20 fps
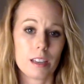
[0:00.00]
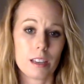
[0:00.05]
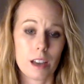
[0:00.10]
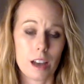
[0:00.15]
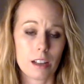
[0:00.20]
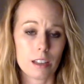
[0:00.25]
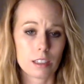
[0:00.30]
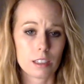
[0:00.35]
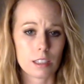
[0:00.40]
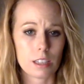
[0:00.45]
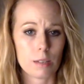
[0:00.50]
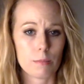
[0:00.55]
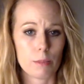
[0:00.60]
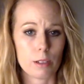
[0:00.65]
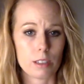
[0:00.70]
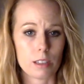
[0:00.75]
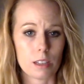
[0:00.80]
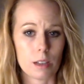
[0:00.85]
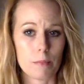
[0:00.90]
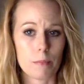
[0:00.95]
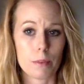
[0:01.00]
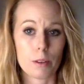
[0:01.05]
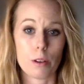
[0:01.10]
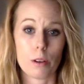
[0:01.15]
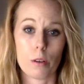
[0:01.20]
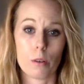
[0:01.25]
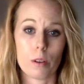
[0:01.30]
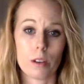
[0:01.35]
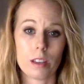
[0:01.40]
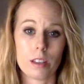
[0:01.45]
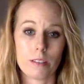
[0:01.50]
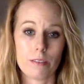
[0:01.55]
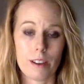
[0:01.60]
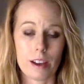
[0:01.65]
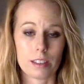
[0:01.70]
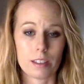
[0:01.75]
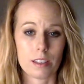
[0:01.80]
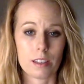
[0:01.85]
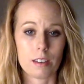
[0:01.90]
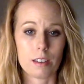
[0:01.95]
Alex kind of brings up, the
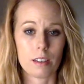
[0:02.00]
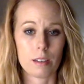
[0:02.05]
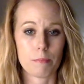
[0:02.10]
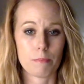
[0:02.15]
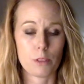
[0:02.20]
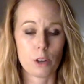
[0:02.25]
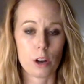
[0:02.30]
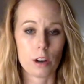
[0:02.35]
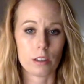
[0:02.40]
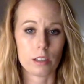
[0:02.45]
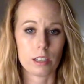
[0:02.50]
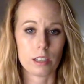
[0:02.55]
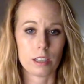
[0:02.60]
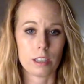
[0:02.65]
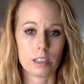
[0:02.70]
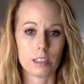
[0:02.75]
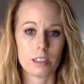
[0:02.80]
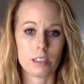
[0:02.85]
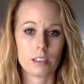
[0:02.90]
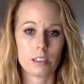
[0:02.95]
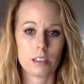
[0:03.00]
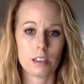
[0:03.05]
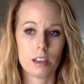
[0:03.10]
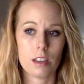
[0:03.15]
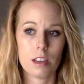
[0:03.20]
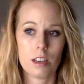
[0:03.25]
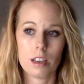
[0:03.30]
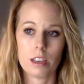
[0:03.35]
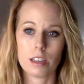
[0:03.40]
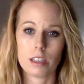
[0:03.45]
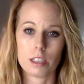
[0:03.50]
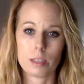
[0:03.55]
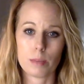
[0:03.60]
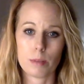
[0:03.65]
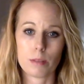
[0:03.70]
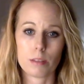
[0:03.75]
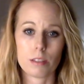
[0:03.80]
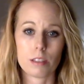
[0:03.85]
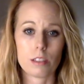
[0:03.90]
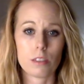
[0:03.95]
fact that he's
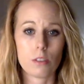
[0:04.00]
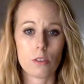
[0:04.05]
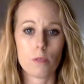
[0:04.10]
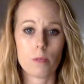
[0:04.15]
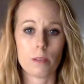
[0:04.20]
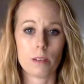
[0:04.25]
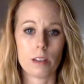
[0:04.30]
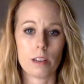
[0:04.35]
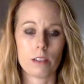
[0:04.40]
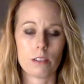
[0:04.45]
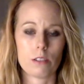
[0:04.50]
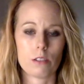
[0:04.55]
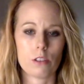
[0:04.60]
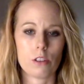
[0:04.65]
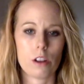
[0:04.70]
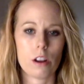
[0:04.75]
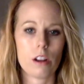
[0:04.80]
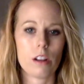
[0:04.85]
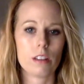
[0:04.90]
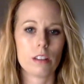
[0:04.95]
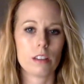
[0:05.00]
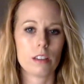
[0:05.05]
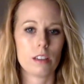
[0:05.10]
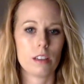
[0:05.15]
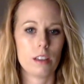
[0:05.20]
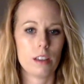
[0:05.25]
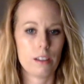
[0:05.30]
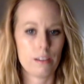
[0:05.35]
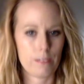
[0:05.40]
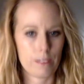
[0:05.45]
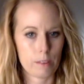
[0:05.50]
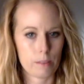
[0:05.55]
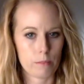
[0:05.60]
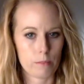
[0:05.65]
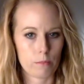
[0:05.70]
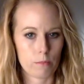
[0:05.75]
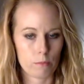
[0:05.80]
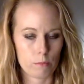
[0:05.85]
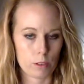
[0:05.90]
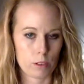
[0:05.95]
supposedly sober now. So Charlie,
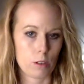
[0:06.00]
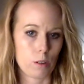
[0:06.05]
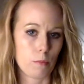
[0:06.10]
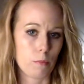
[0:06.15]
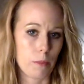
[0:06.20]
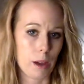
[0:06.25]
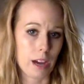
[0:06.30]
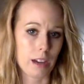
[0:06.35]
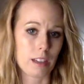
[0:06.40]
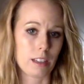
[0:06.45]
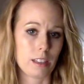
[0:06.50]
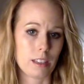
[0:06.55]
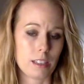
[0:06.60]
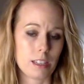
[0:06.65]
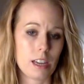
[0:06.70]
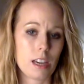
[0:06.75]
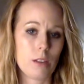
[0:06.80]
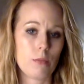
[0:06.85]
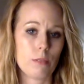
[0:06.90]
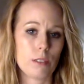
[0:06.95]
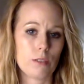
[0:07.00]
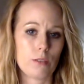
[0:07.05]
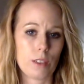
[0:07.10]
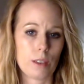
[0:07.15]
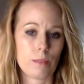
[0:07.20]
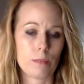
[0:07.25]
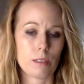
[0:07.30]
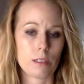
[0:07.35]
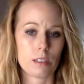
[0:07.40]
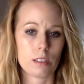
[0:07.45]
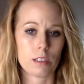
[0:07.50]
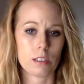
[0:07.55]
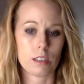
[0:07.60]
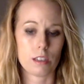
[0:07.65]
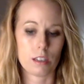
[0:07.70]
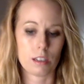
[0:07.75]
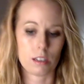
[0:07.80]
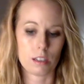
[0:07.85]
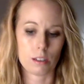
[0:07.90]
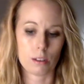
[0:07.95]
back in the day, was
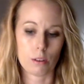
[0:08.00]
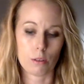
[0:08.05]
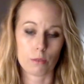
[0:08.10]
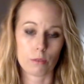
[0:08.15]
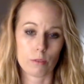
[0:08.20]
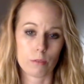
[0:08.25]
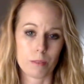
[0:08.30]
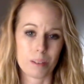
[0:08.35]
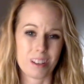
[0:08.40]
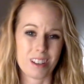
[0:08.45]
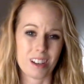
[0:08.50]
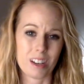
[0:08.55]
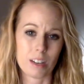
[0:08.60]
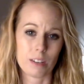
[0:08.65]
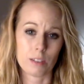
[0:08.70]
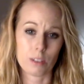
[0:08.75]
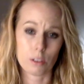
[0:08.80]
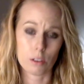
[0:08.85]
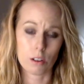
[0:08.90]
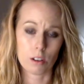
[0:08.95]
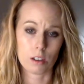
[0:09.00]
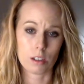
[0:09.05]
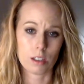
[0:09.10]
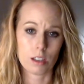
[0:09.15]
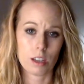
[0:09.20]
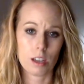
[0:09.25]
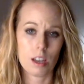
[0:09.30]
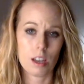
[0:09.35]
famously known for being kind of a drunk.